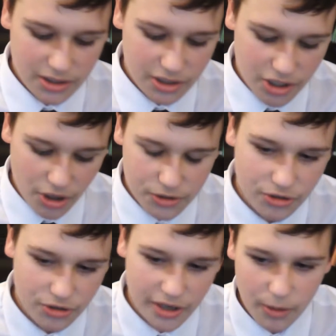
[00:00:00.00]
goes
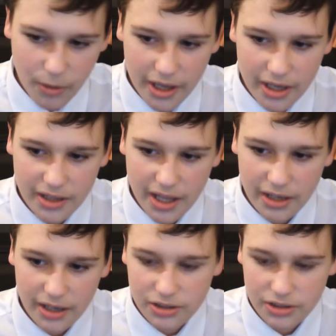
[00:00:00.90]
straight away, and
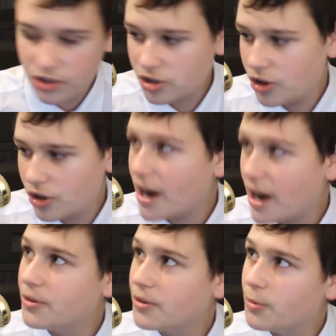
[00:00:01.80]
then you just look
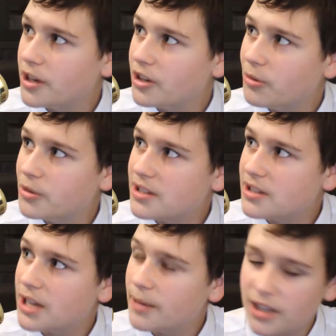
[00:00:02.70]
out the window in September,